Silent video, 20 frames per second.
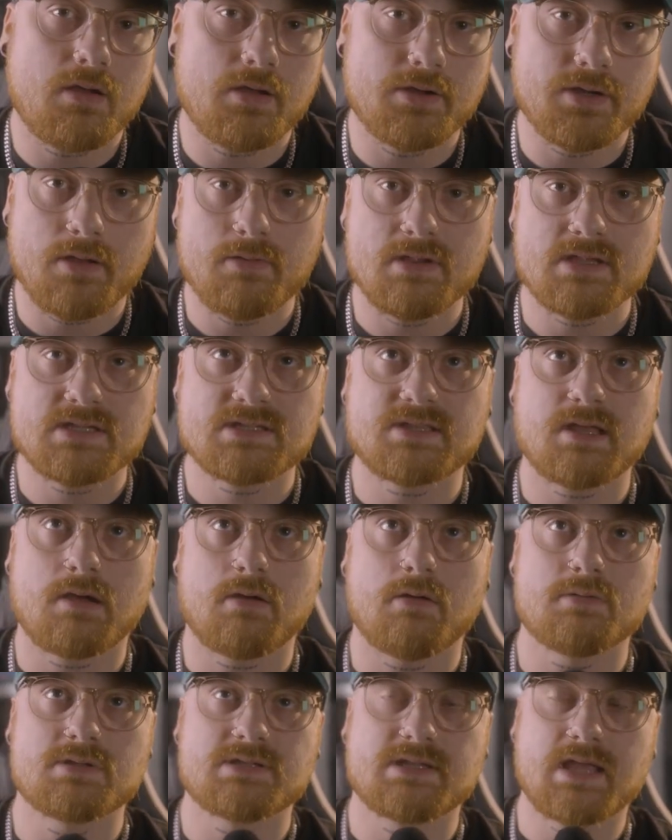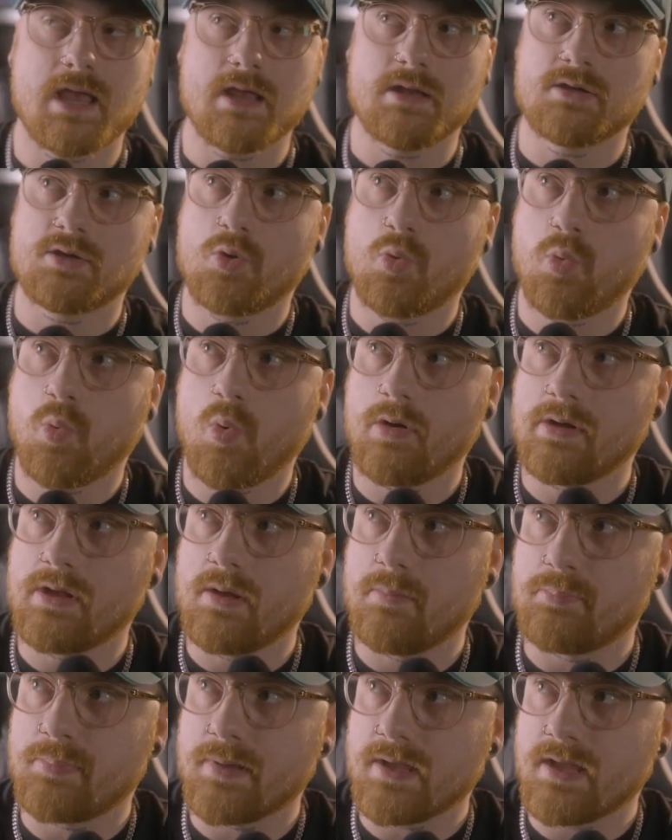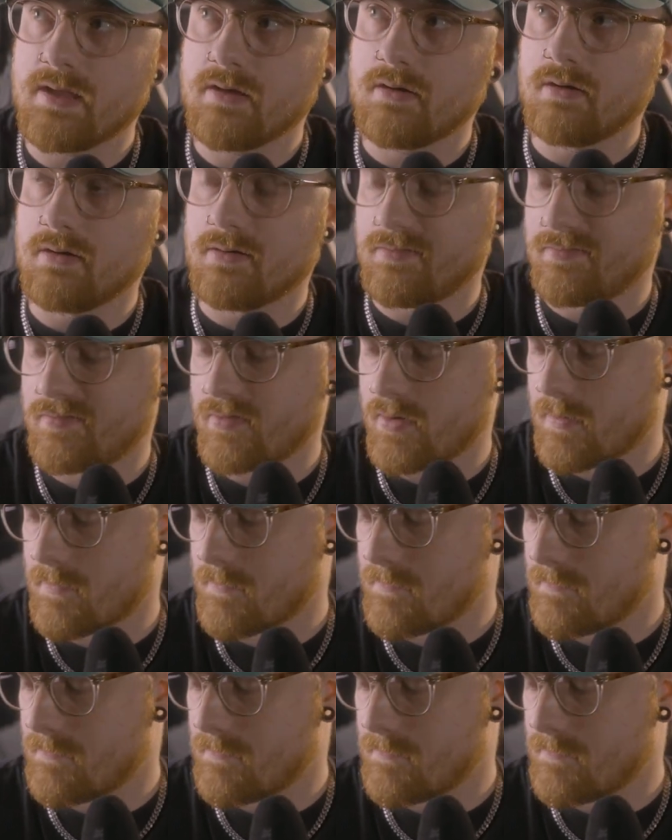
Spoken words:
I noticed that I was getting quite a bit of